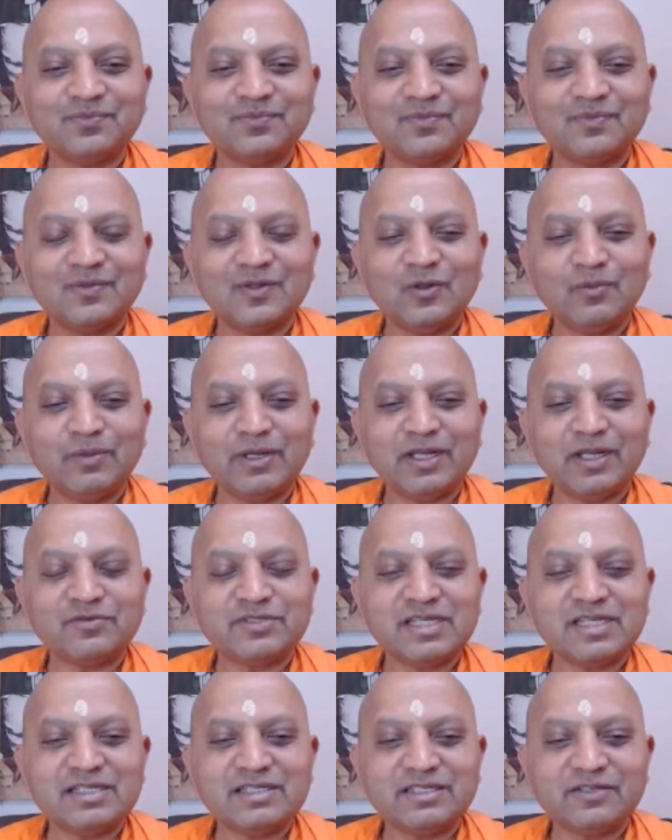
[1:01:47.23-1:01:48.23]
You might have
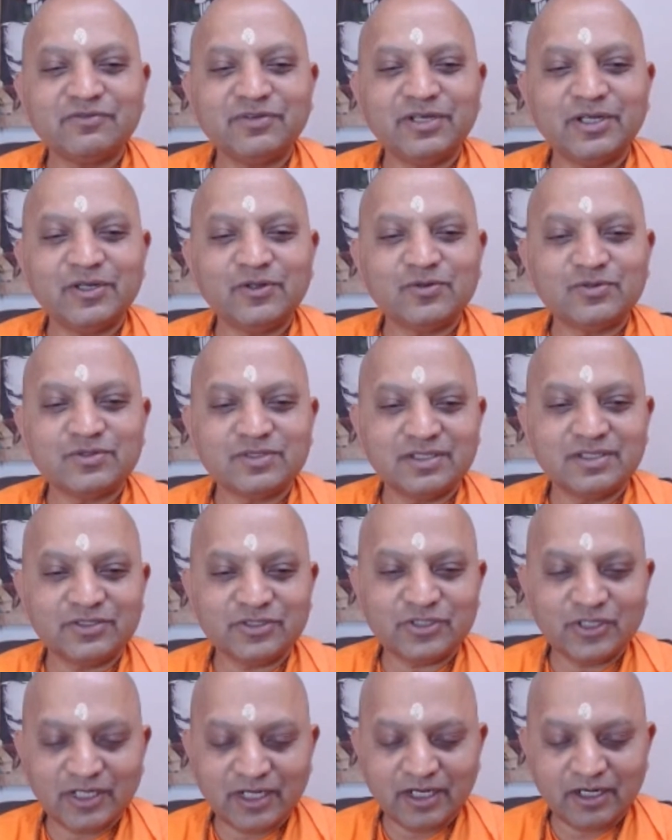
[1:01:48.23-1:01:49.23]
seen some videos. The
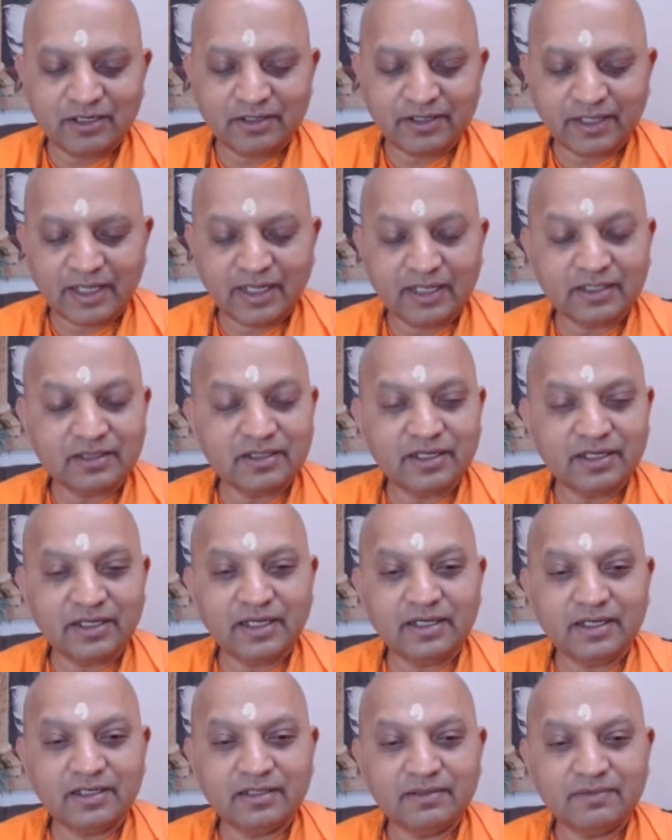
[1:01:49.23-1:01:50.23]
children are taking the
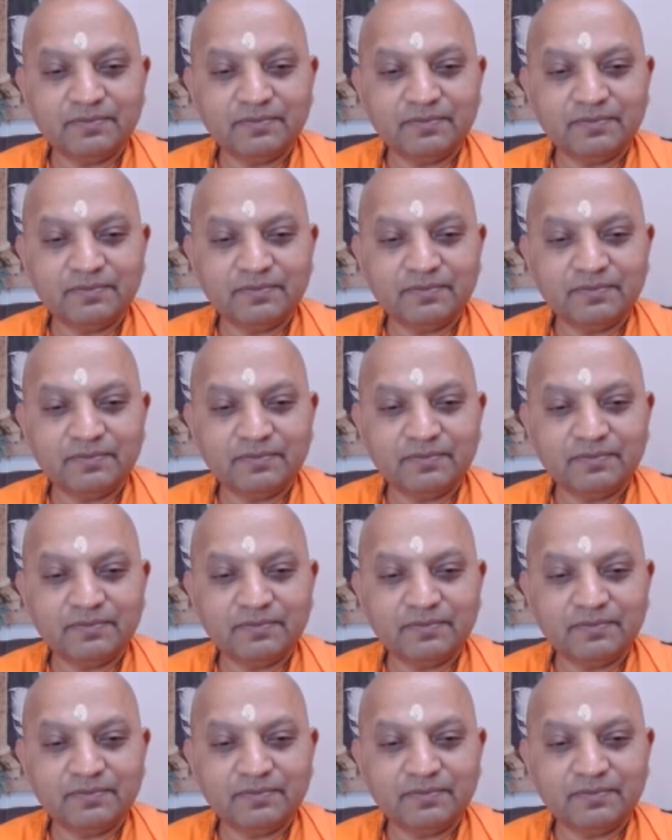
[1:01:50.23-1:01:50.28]
needle